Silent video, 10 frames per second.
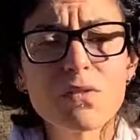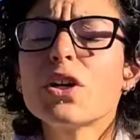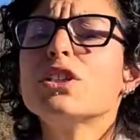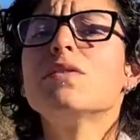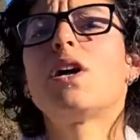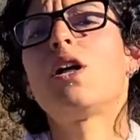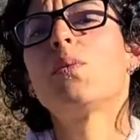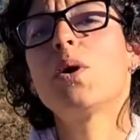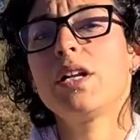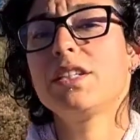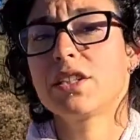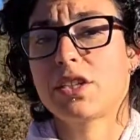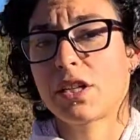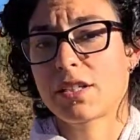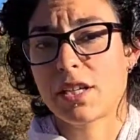First of all, what is a
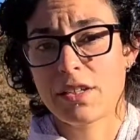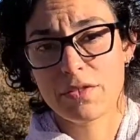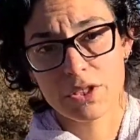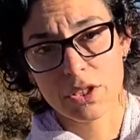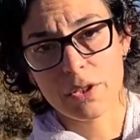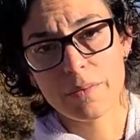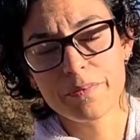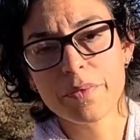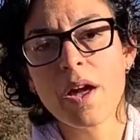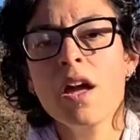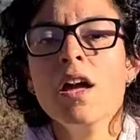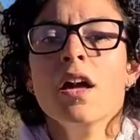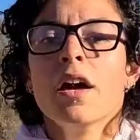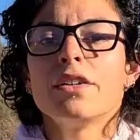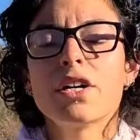dark night of the soul?
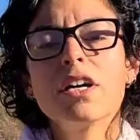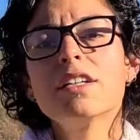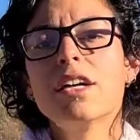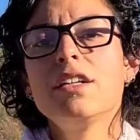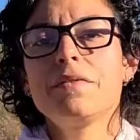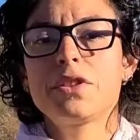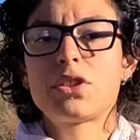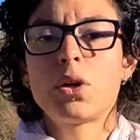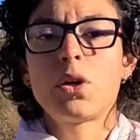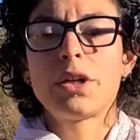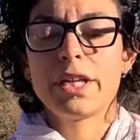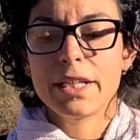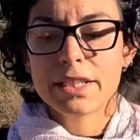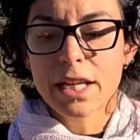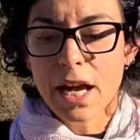A dark night of the soul
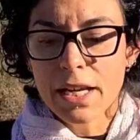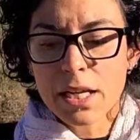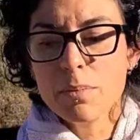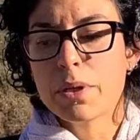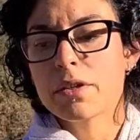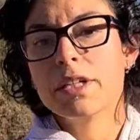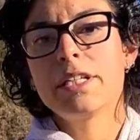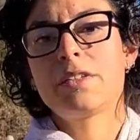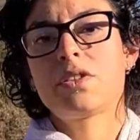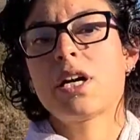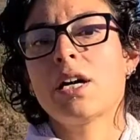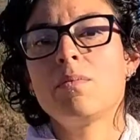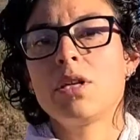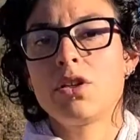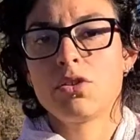is any period of
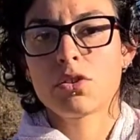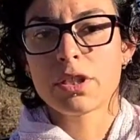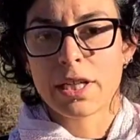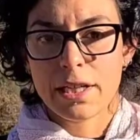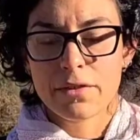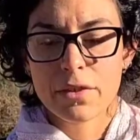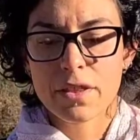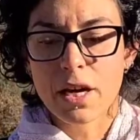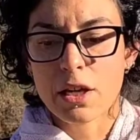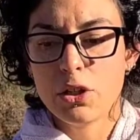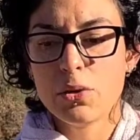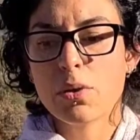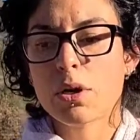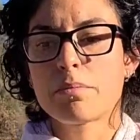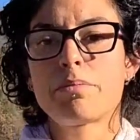time in your life that you
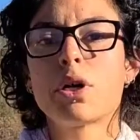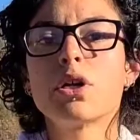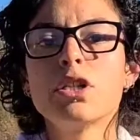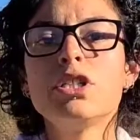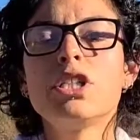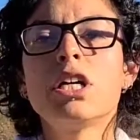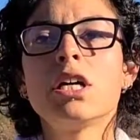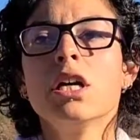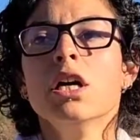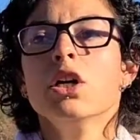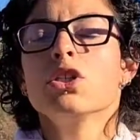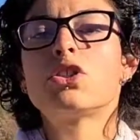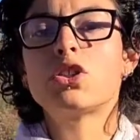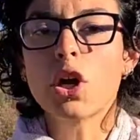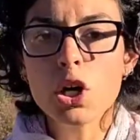are purging
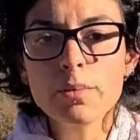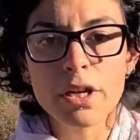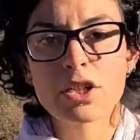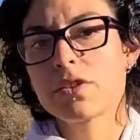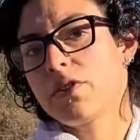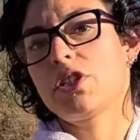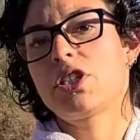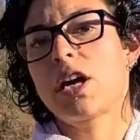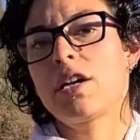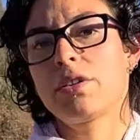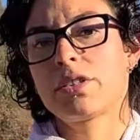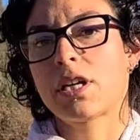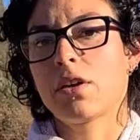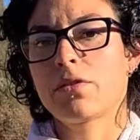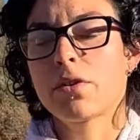so much of your shadow
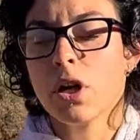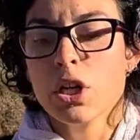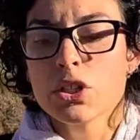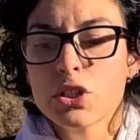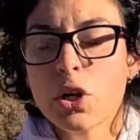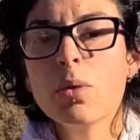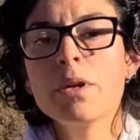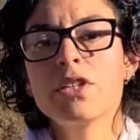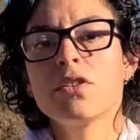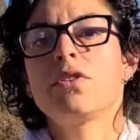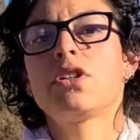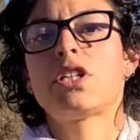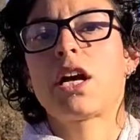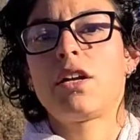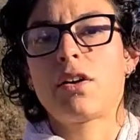self, so much of your
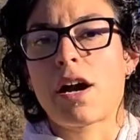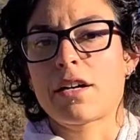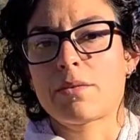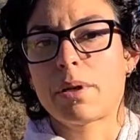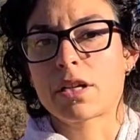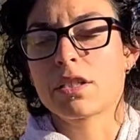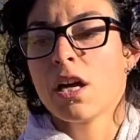shadow aspect,